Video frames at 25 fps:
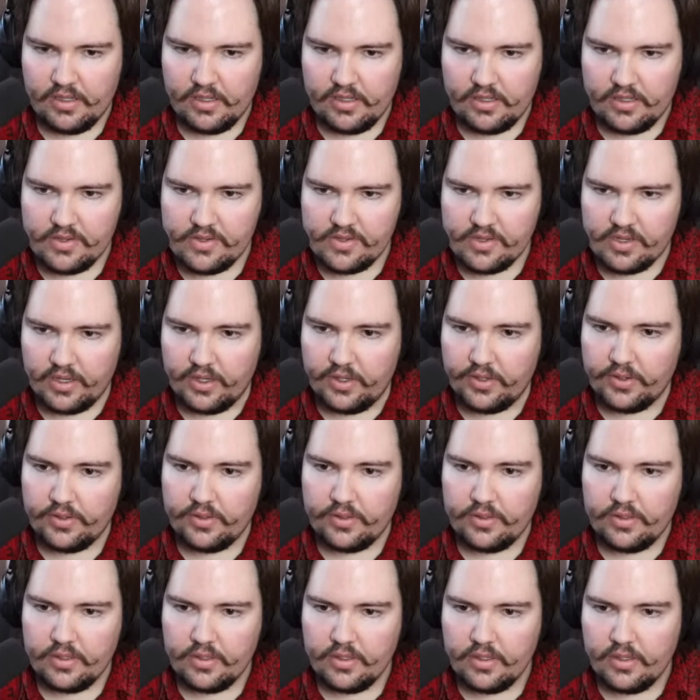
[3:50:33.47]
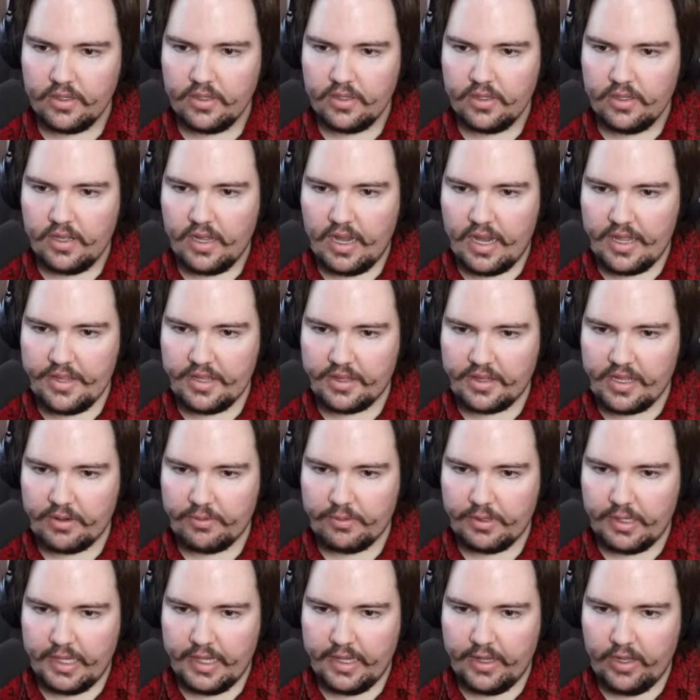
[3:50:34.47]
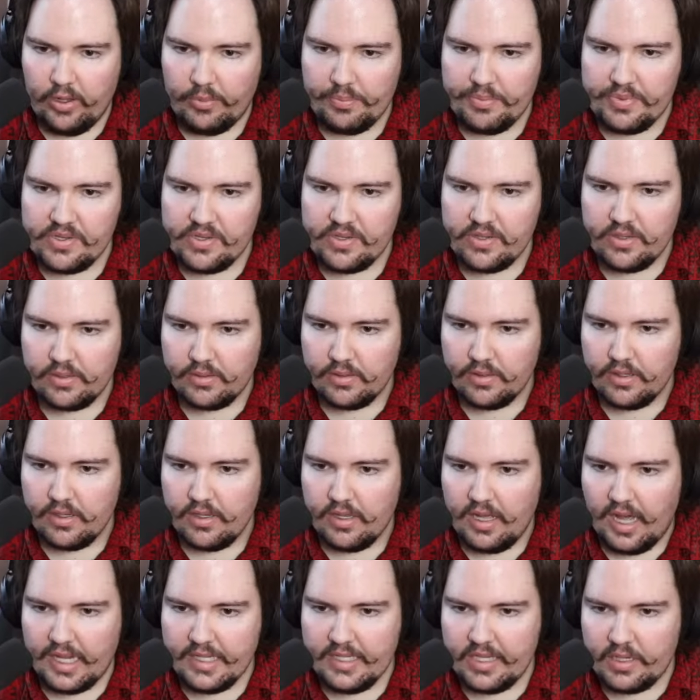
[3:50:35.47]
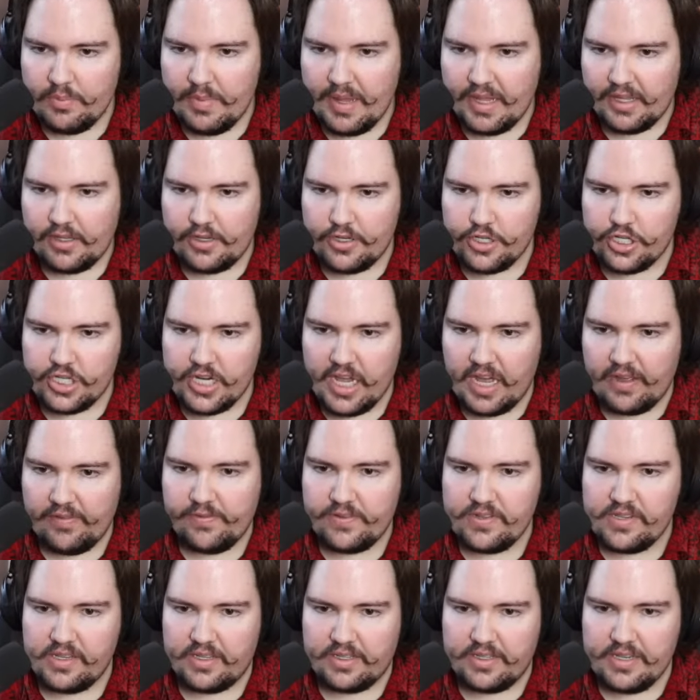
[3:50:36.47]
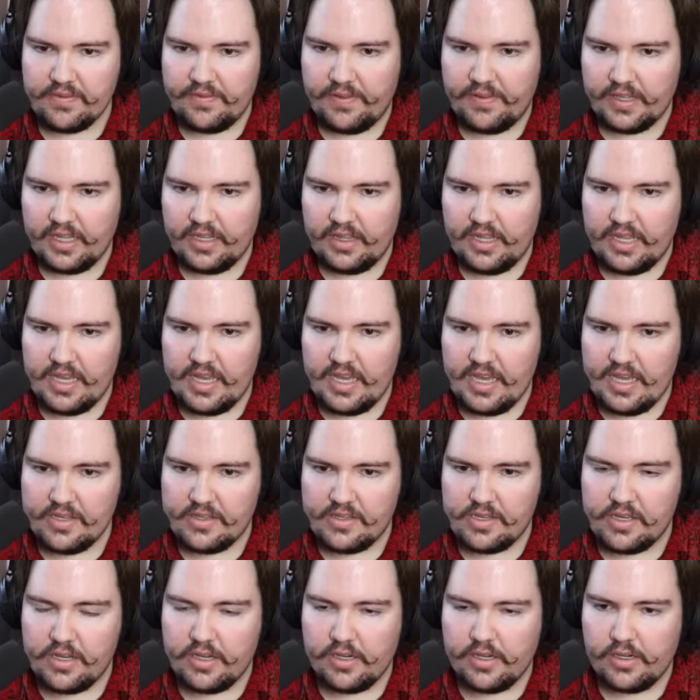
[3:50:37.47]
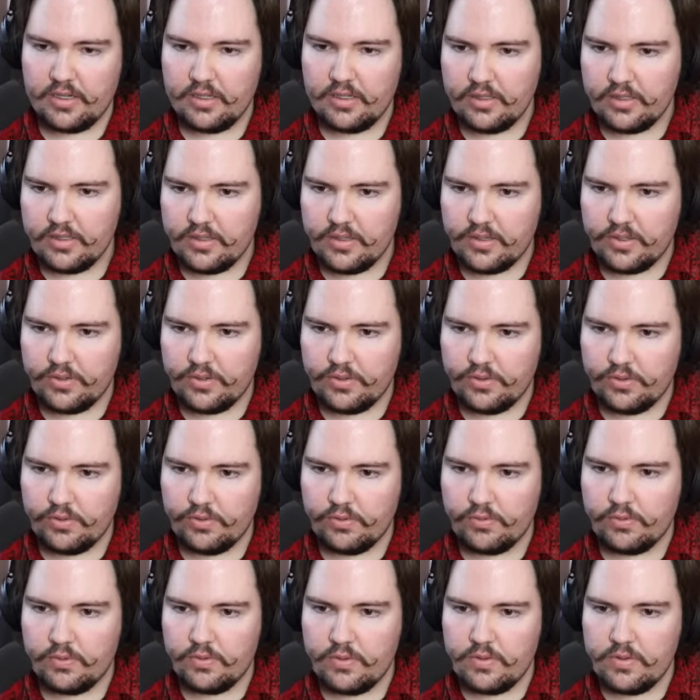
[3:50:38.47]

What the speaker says: So I think that really helps. I did make the chef significantly easier to